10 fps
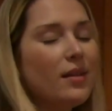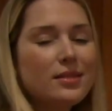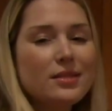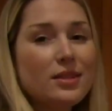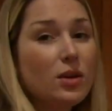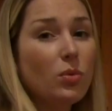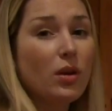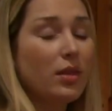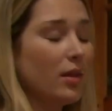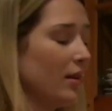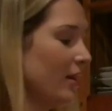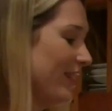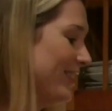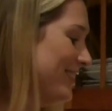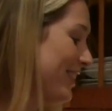Still worth it.
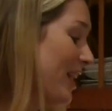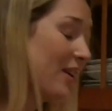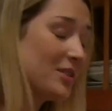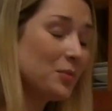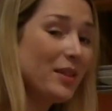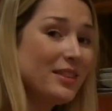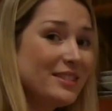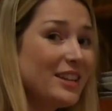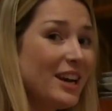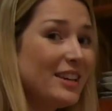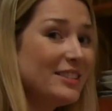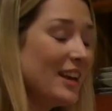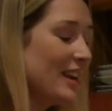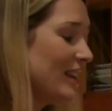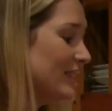Because what this does
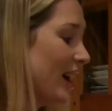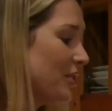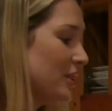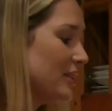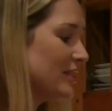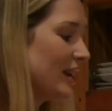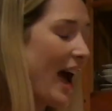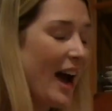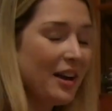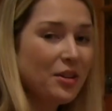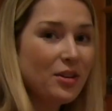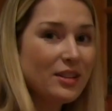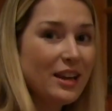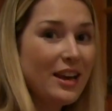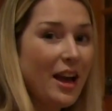is not only does it
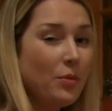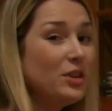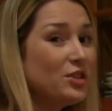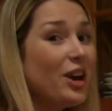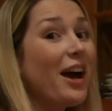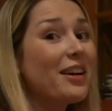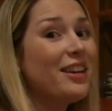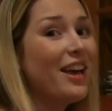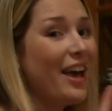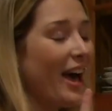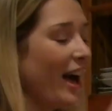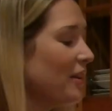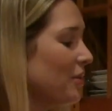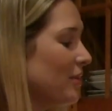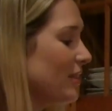accurately, and we checked,
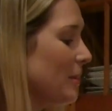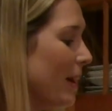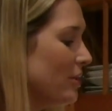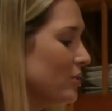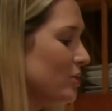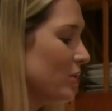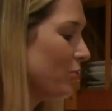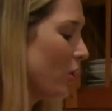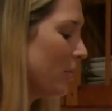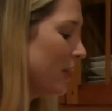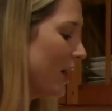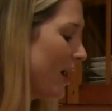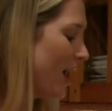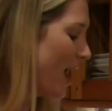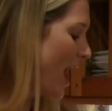accurately measures the
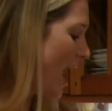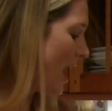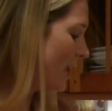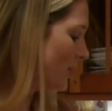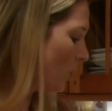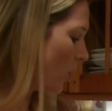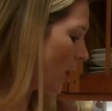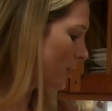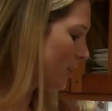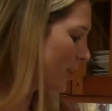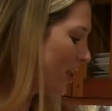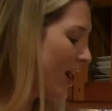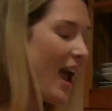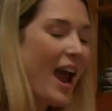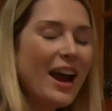formula and the water,
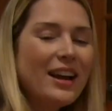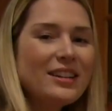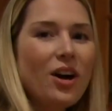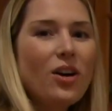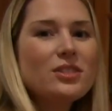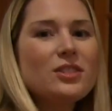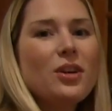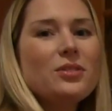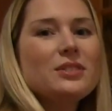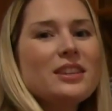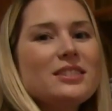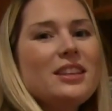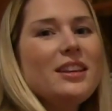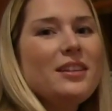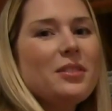and it also does
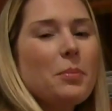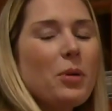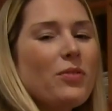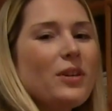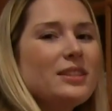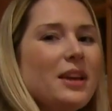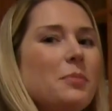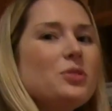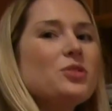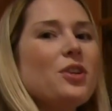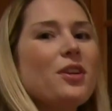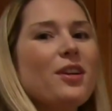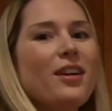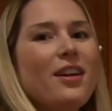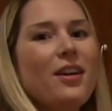the perfect
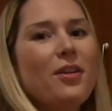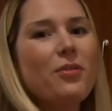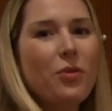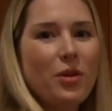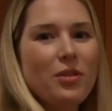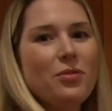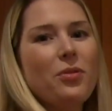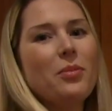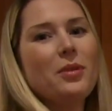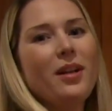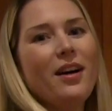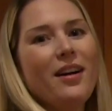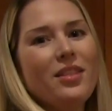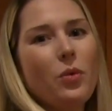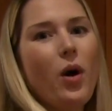temperature for the
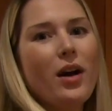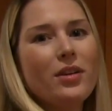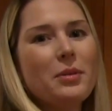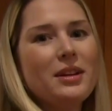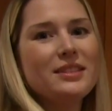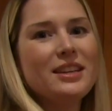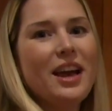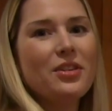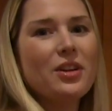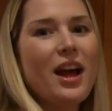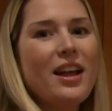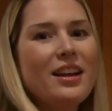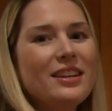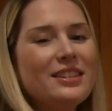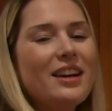formula and the water mixed together, and
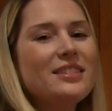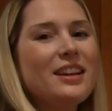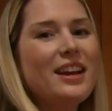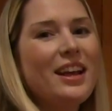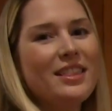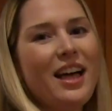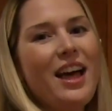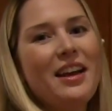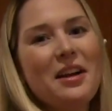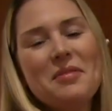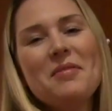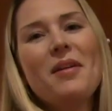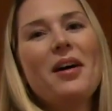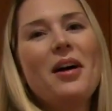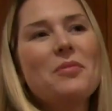it does it in like
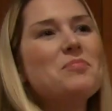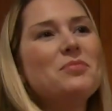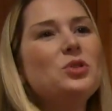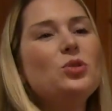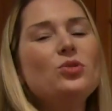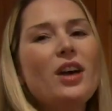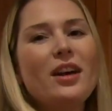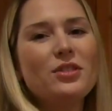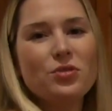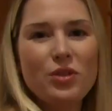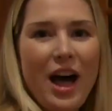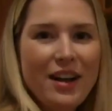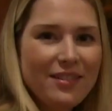2 seconds flat.